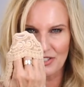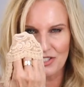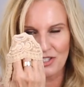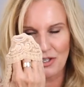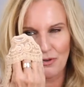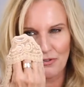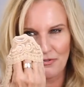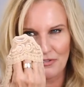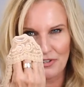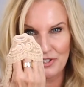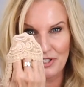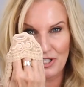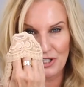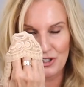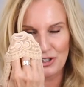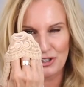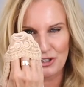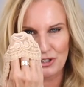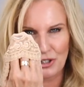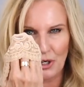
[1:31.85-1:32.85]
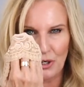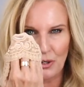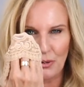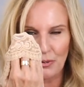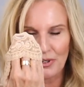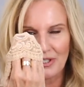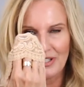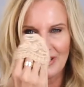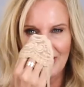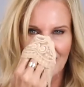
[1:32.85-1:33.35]
So if it does
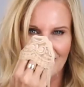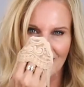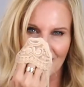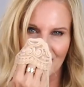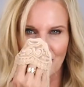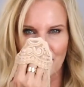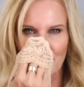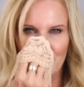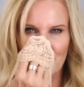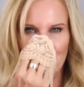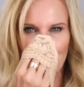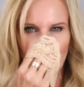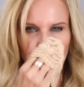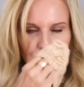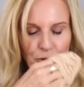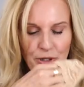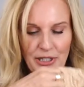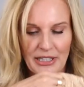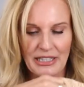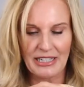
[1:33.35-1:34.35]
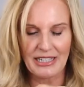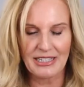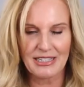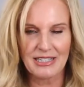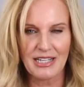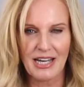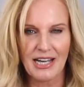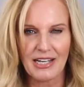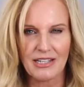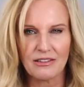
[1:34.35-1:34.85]
show, it's pretty. It's
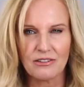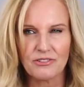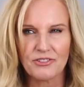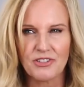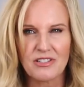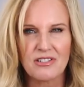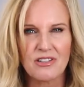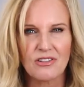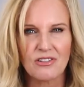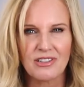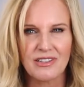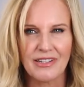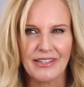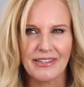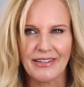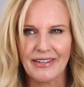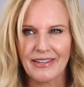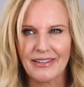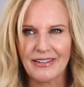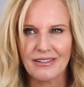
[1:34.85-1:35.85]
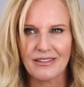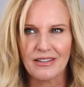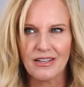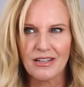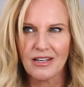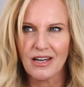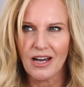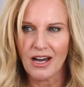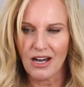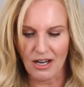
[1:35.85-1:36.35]
not, doesn't look like a
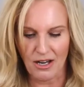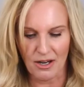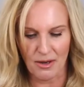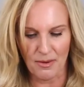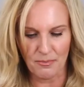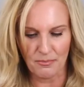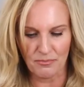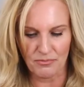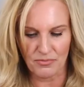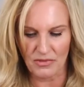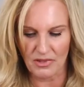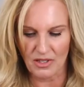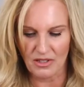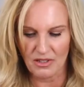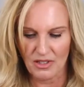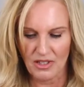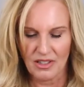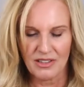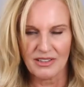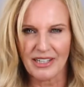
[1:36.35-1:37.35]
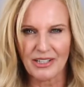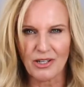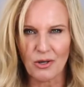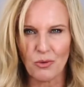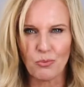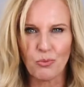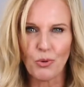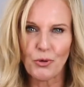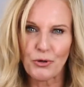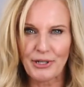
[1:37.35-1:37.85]

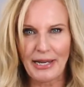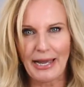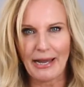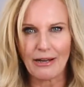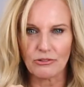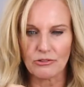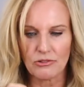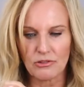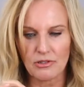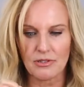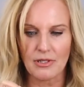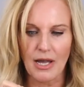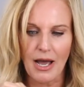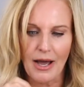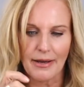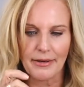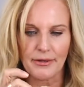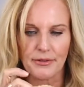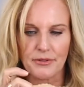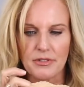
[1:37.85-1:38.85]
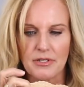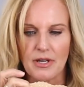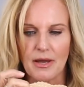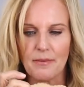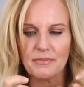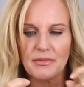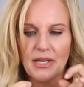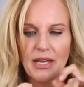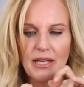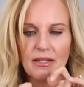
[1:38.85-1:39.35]
workout sock or
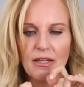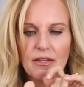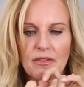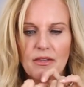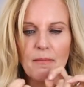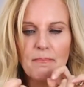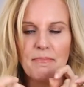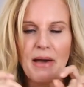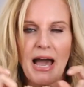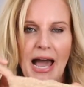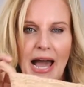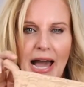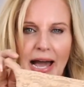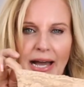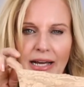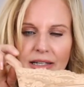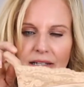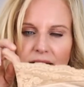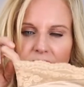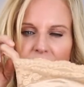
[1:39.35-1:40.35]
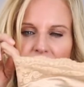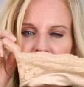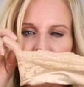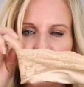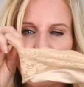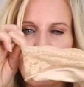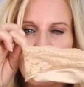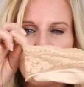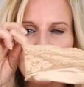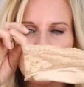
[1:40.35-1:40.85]
something. And then the back
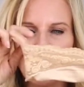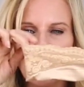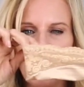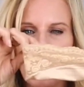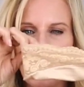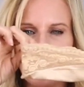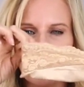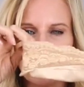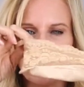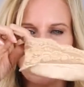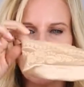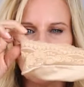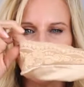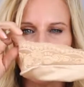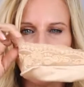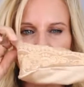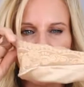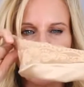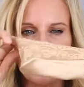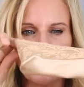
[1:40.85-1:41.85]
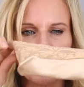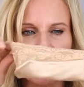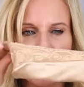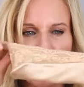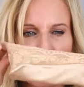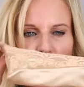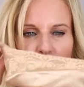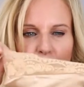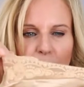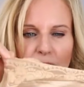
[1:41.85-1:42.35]
also has the lace.
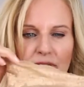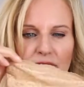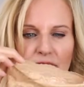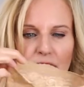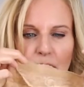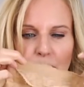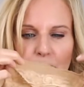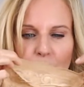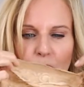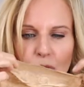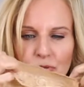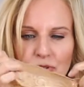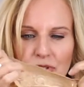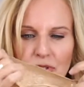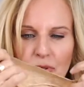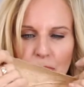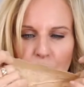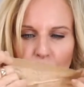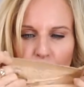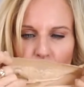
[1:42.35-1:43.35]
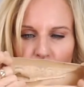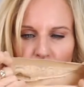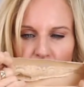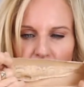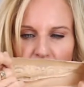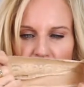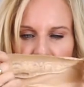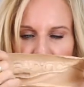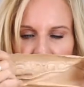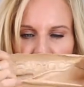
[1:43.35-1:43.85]
But the most
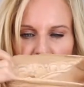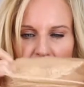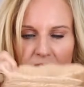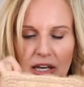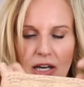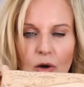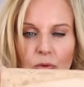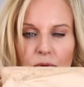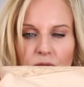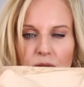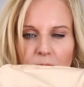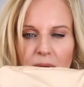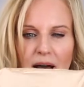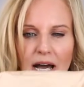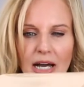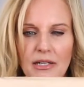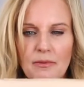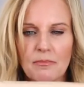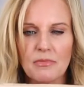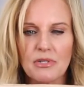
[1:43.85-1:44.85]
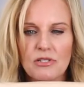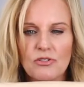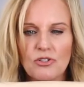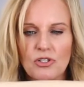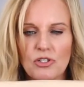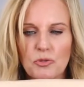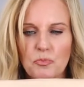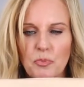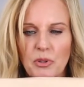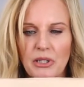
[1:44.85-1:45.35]
important thing, and the bottom is
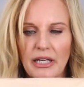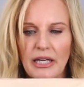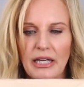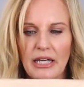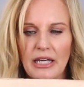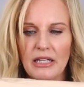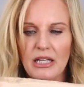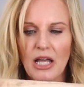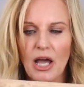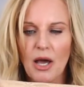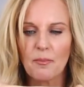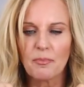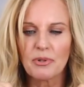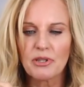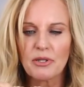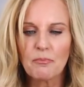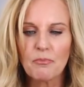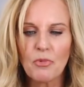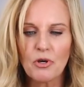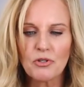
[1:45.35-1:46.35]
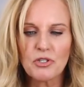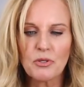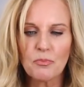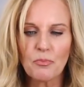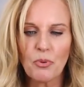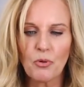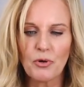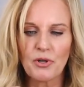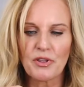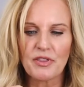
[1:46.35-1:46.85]
just plain, but the most
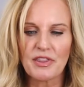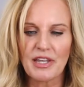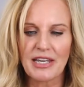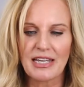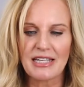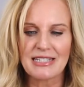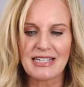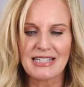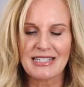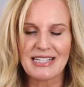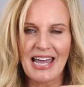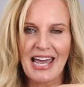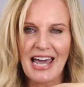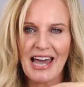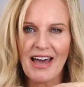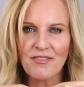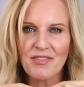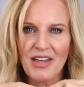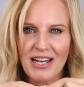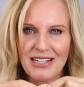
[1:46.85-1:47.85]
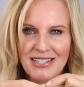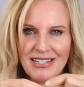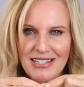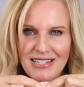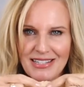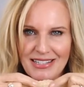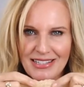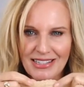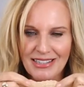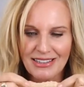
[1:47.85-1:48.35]
important thing is they had that
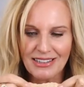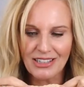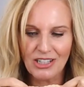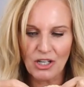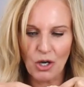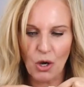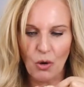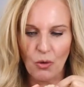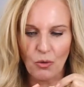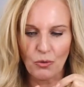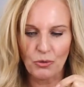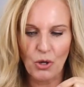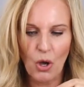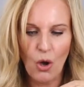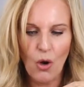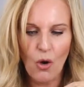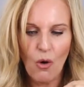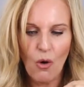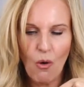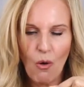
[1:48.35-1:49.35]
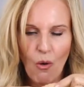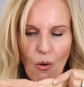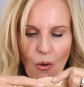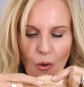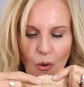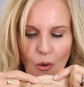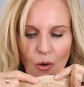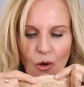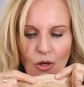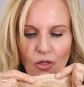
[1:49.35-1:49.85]
silicone
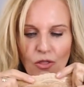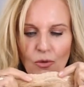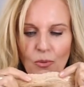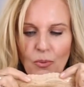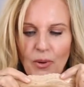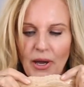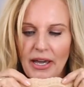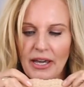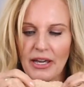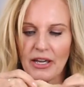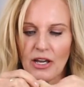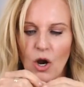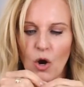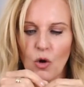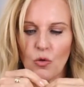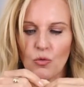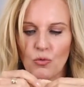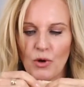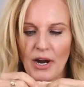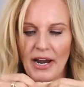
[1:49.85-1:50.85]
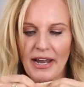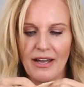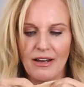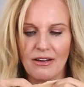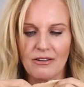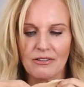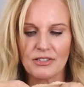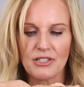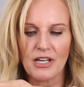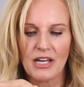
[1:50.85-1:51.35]
all the way
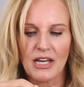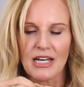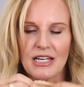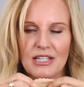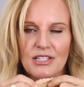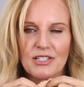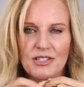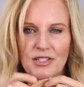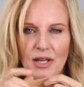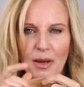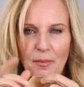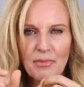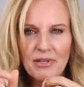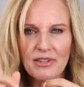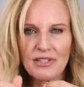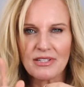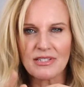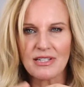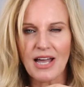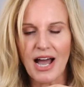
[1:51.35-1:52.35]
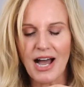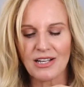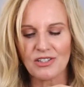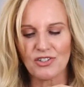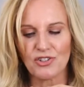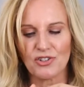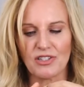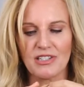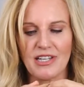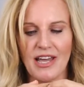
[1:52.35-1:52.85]
around. Some of the socks
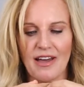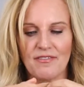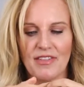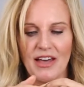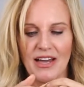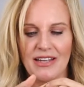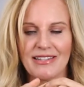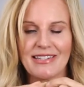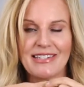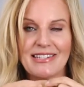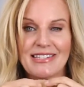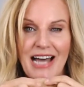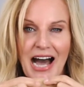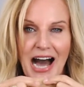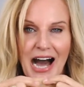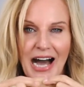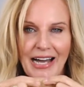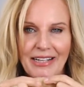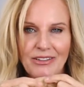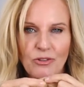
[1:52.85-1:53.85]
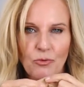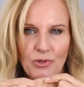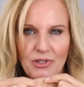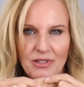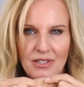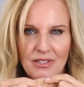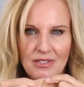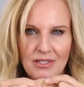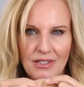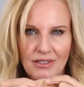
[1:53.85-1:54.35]
just have that dot with
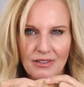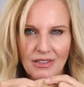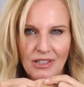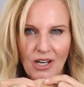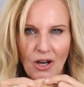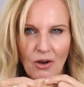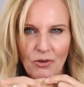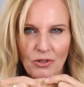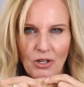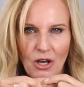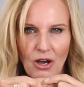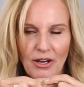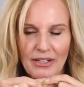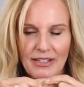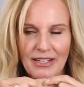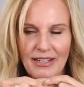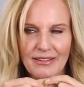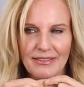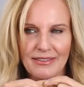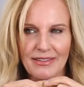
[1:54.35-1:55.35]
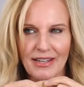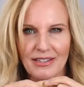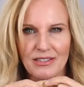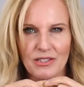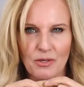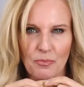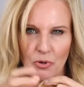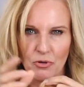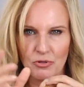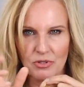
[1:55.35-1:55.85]
the silicone on it that
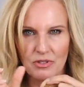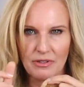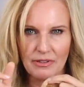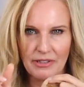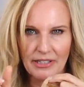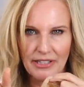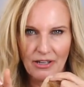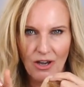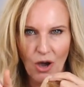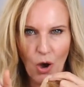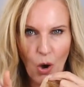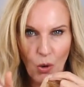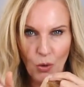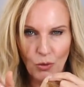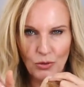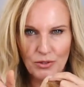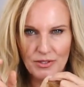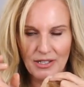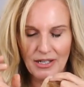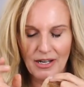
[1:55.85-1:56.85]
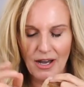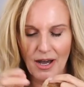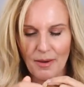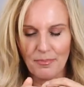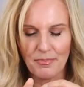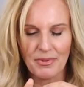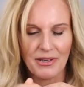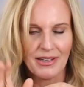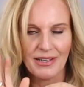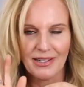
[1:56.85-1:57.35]
supposedly holds it
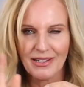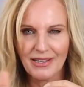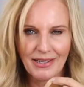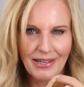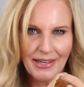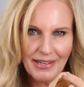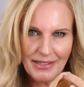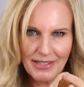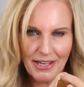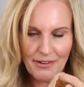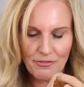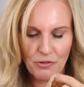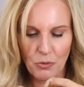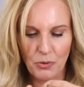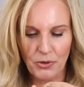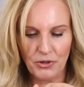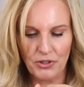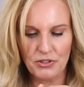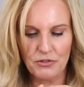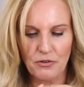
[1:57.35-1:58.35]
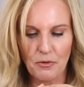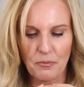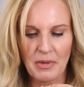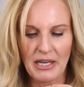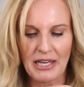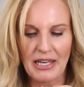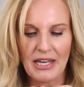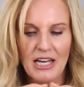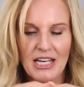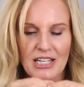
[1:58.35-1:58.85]
up. It never works for me.